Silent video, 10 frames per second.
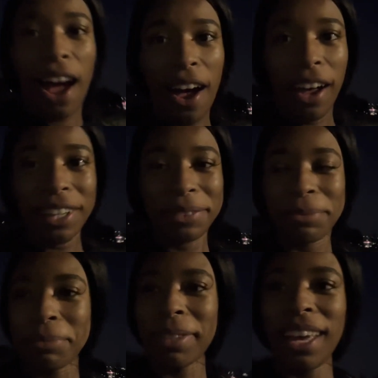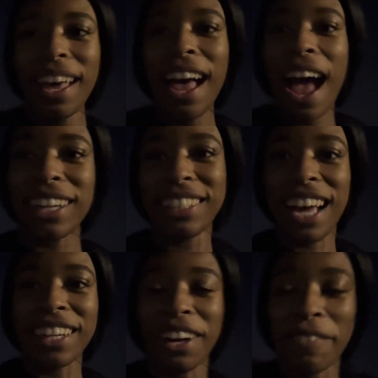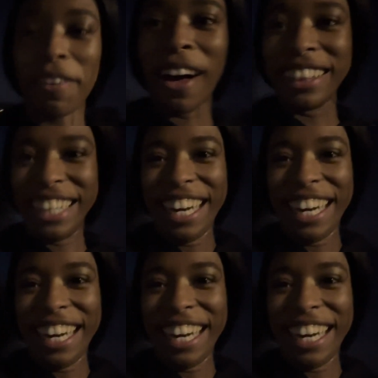y'all, I just got done falling.